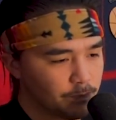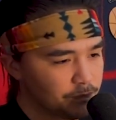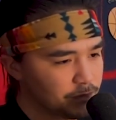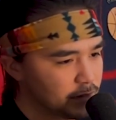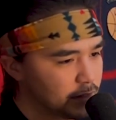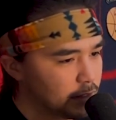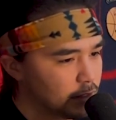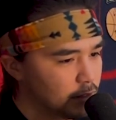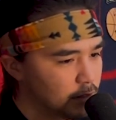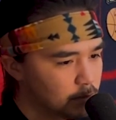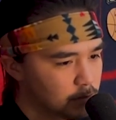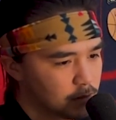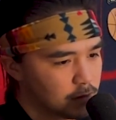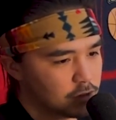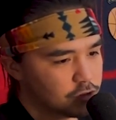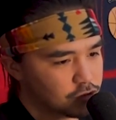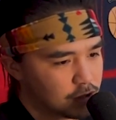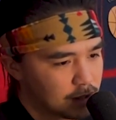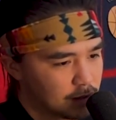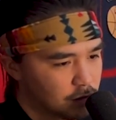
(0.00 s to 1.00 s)
You know,
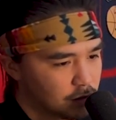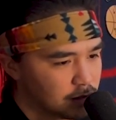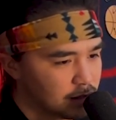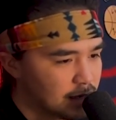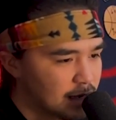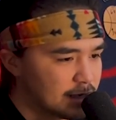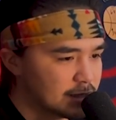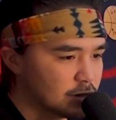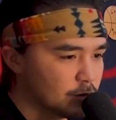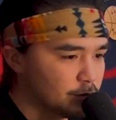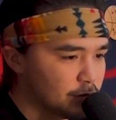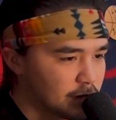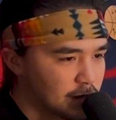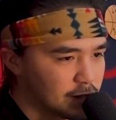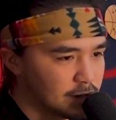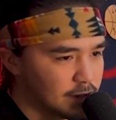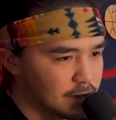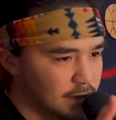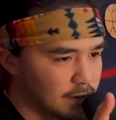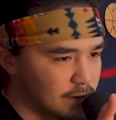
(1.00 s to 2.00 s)
I'm trying to look nice. I'll put
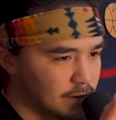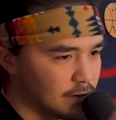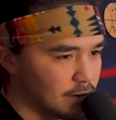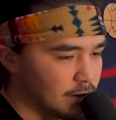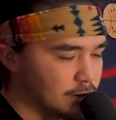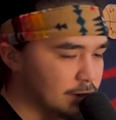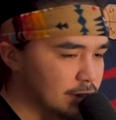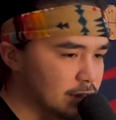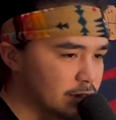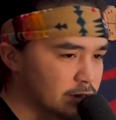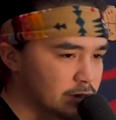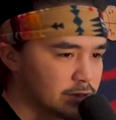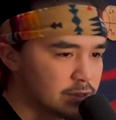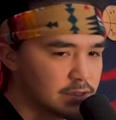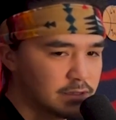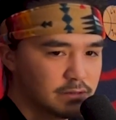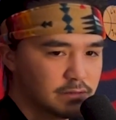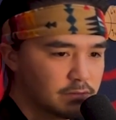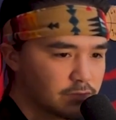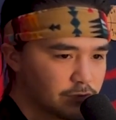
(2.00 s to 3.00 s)
on the
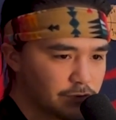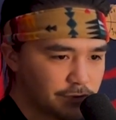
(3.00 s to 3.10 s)
Adidas